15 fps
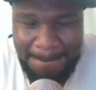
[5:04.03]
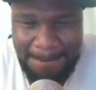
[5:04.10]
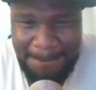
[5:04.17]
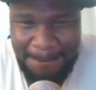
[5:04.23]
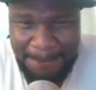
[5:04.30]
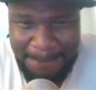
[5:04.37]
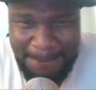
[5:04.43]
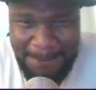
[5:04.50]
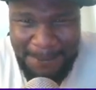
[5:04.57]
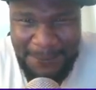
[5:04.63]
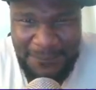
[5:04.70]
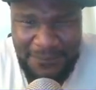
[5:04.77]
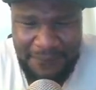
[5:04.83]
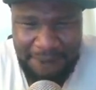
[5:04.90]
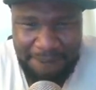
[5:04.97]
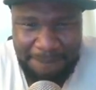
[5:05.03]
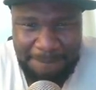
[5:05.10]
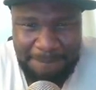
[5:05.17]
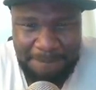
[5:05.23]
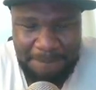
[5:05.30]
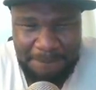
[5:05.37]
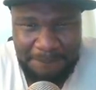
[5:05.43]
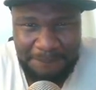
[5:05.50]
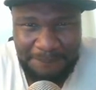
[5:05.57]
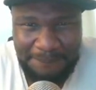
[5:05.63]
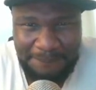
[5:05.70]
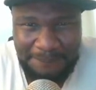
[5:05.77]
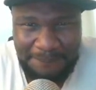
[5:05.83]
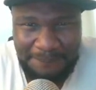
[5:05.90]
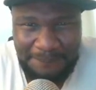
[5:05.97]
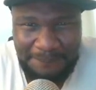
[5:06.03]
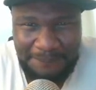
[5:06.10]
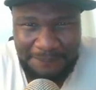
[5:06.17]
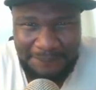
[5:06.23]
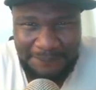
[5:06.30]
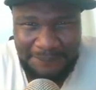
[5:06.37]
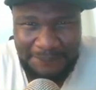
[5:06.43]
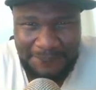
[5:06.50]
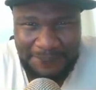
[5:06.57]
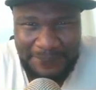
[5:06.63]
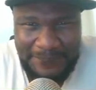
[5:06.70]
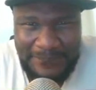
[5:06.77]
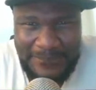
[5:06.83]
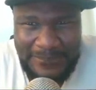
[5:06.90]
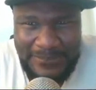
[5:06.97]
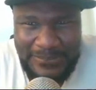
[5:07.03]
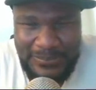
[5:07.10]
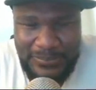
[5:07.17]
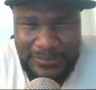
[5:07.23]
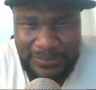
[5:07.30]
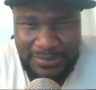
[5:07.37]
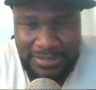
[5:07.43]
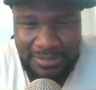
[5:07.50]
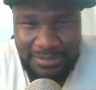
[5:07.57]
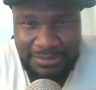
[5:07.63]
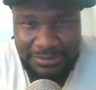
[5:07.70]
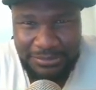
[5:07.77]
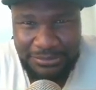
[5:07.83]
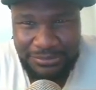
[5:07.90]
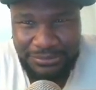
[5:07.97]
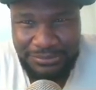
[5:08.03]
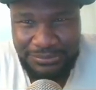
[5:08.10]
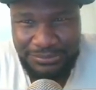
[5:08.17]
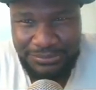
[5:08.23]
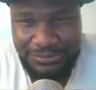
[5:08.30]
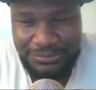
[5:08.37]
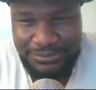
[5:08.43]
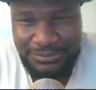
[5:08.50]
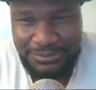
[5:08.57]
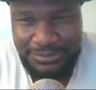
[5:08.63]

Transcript: (not speaking)